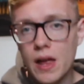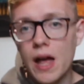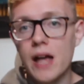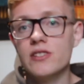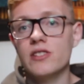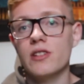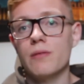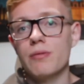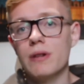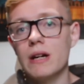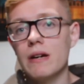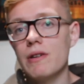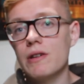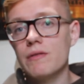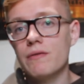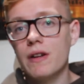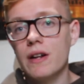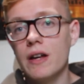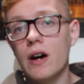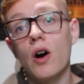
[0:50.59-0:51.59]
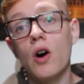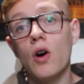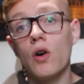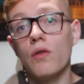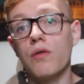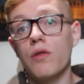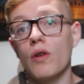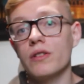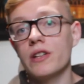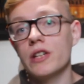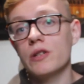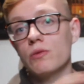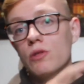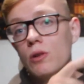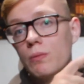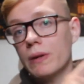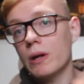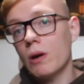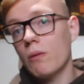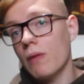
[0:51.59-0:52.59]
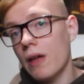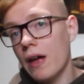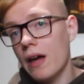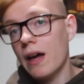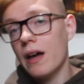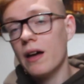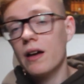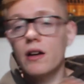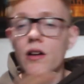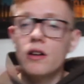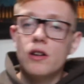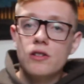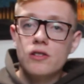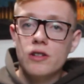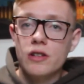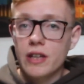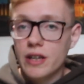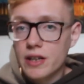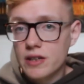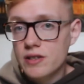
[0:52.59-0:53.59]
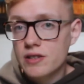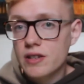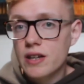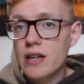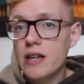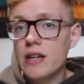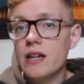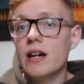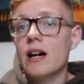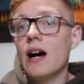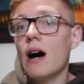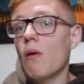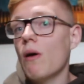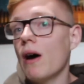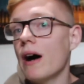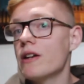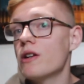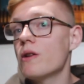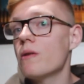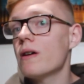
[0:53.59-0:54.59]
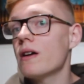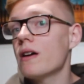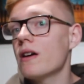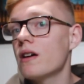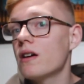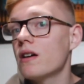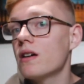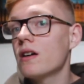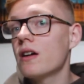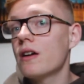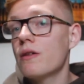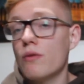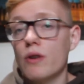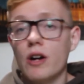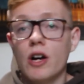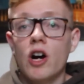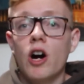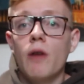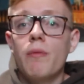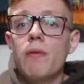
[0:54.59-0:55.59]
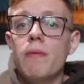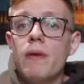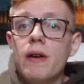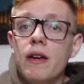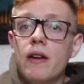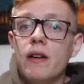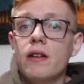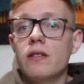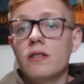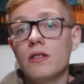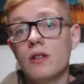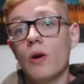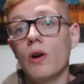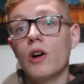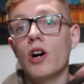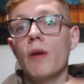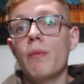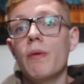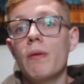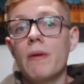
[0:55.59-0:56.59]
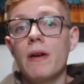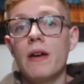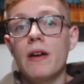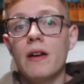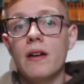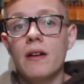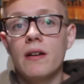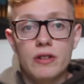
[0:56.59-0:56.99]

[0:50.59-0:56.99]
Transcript: As in the previous video, all footage will be up there so you can see how I do it. If you're going to copy me, don't copy me.